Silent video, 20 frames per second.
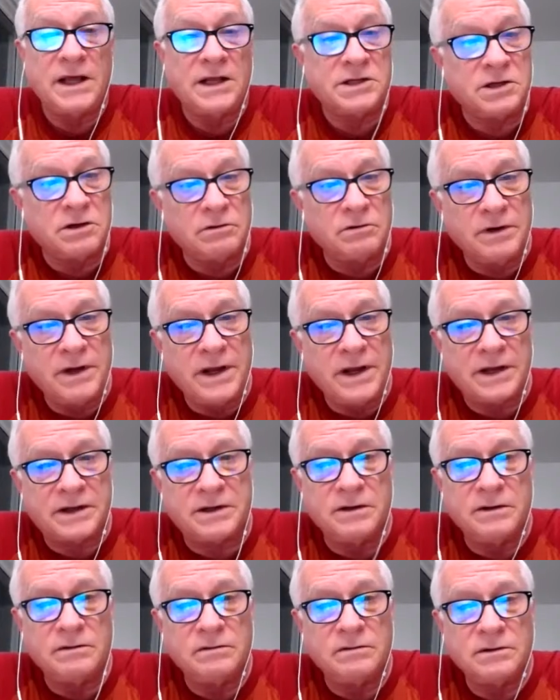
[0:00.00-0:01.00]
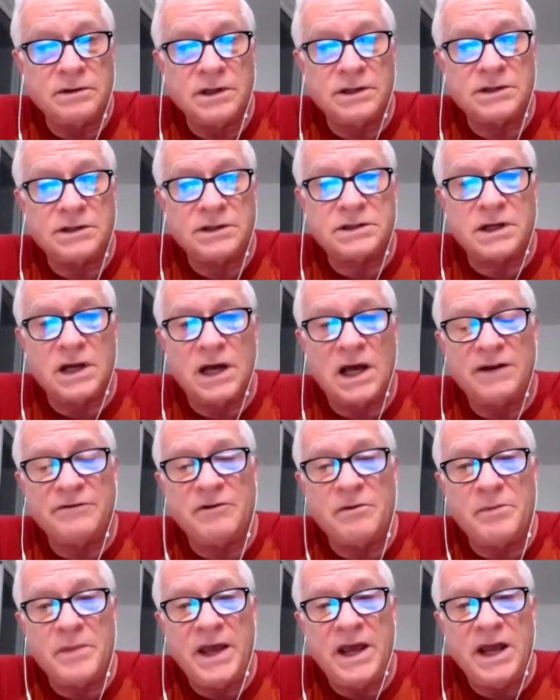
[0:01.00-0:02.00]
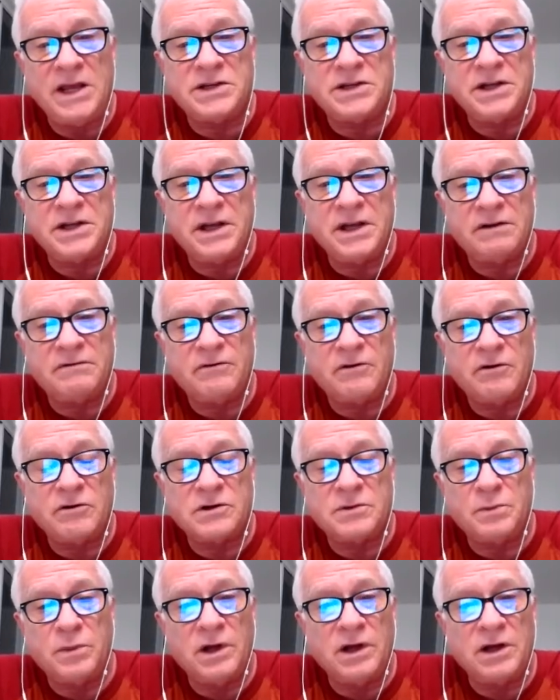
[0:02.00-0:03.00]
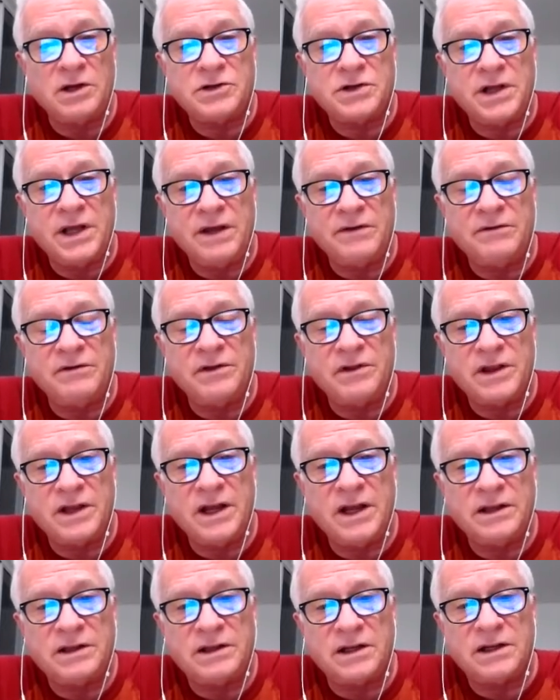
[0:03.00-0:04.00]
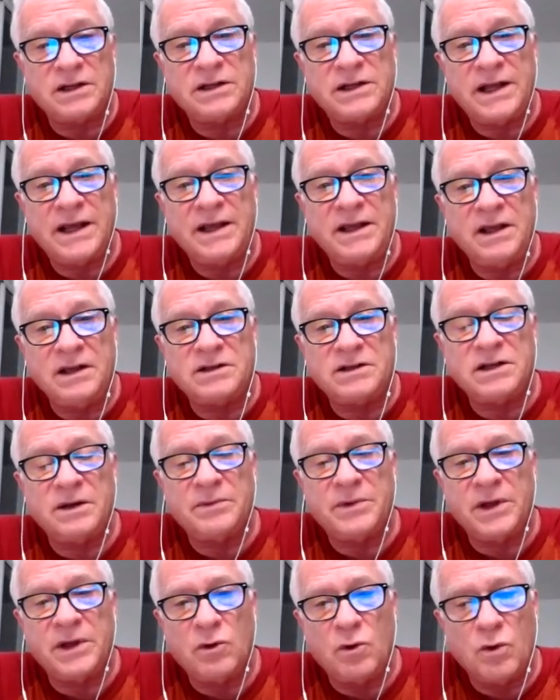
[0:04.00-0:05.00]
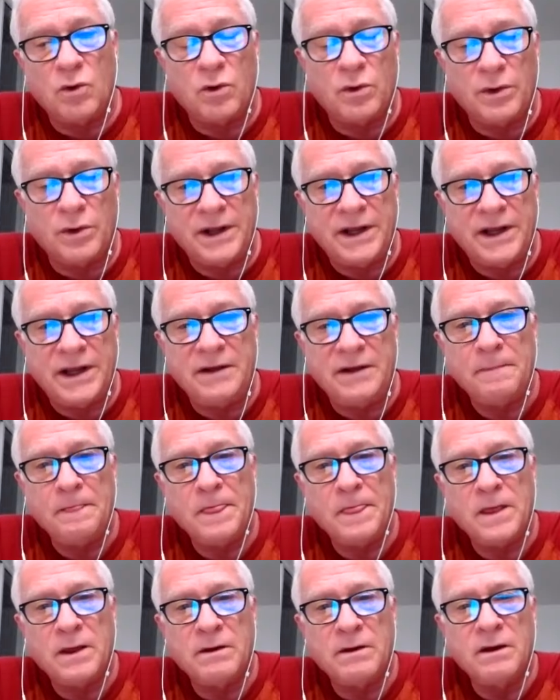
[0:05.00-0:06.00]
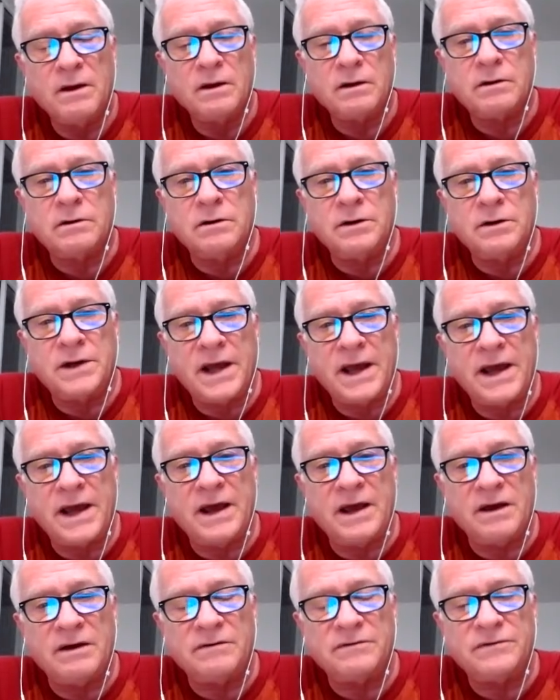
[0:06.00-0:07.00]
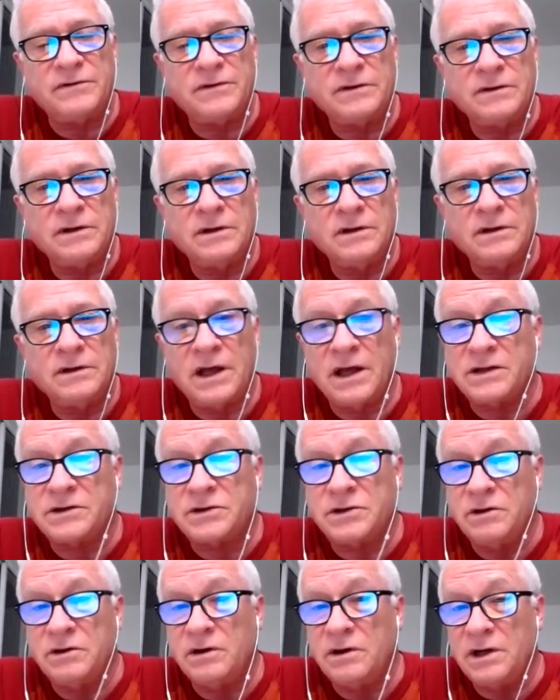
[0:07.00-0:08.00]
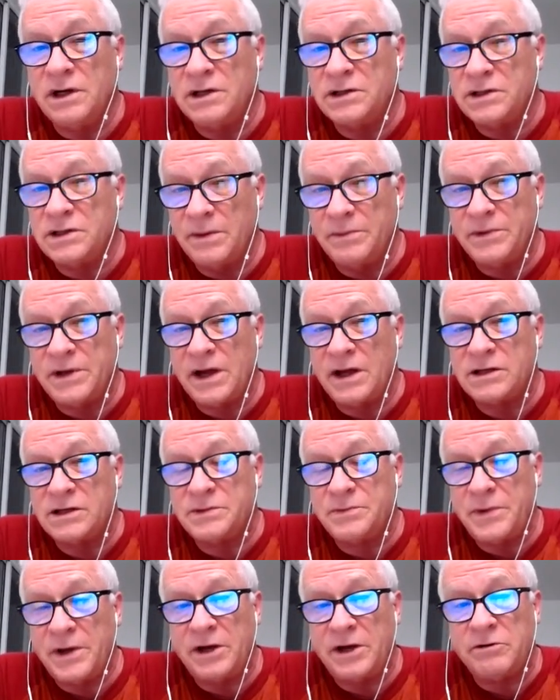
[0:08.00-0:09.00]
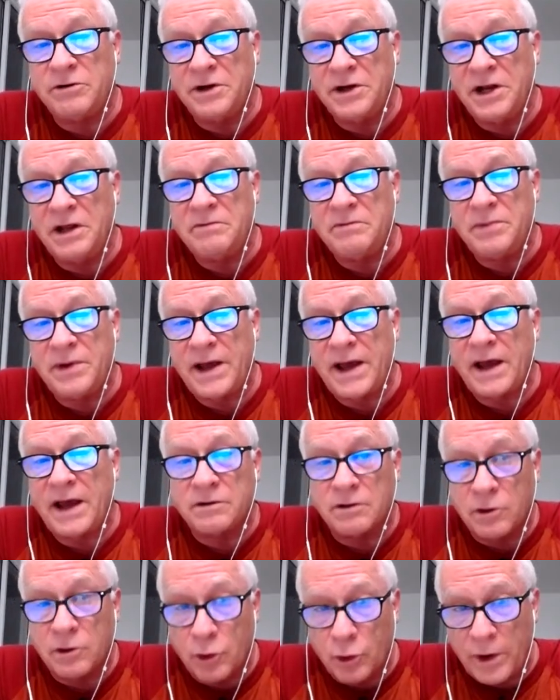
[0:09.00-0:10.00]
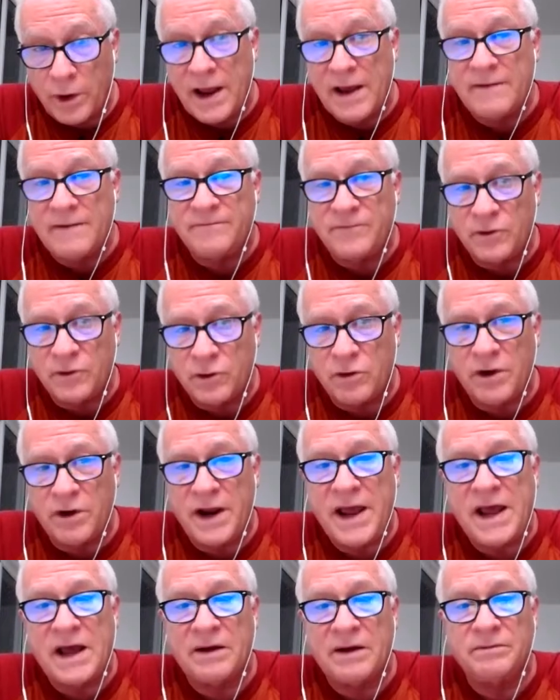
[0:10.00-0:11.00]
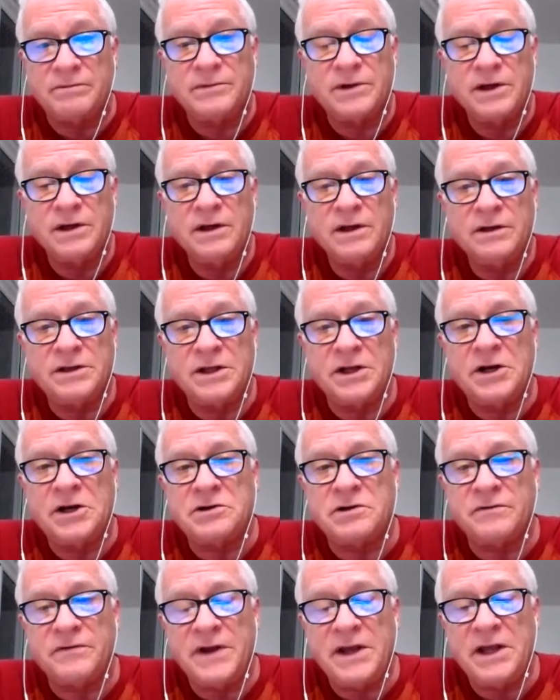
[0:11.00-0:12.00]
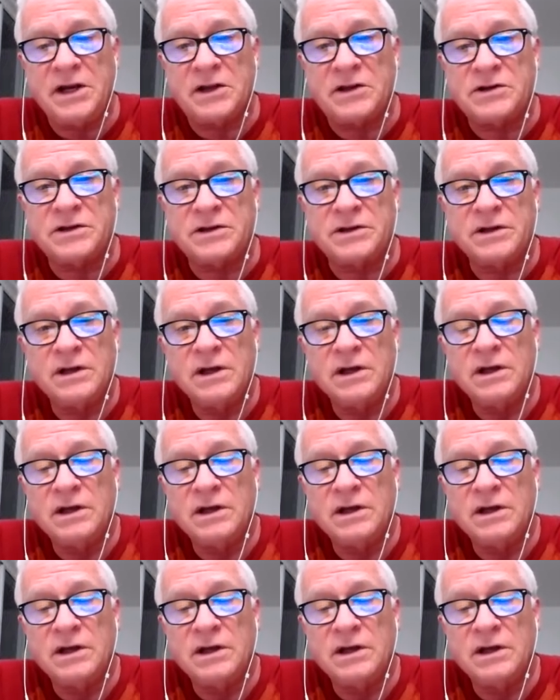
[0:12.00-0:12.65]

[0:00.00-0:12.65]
That's correct. It's kind of amazing at first blush to even think that taking something orally could have as good and sometimes better an impact gram for gram than intravenous.